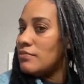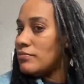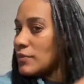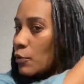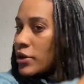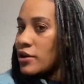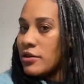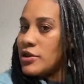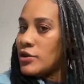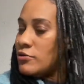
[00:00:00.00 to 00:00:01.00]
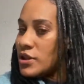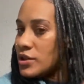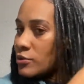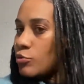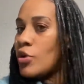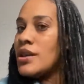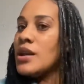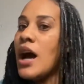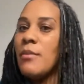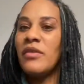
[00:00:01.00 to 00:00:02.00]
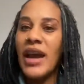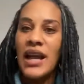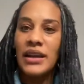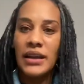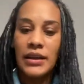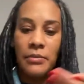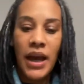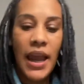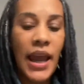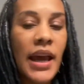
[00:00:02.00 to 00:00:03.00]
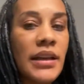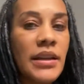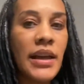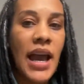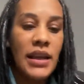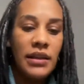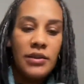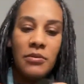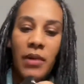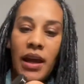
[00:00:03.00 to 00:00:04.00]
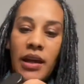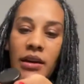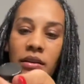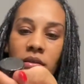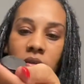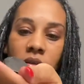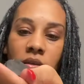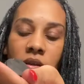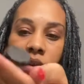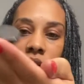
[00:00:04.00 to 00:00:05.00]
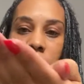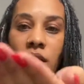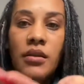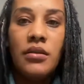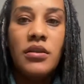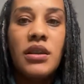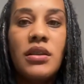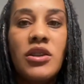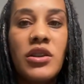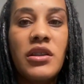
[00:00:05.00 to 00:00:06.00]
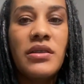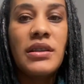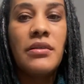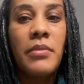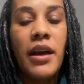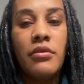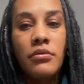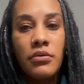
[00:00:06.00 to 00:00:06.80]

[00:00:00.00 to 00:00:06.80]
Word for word: I'm only going to do just one time of adding it in my hand and then adding to my hair. Just a generous amount.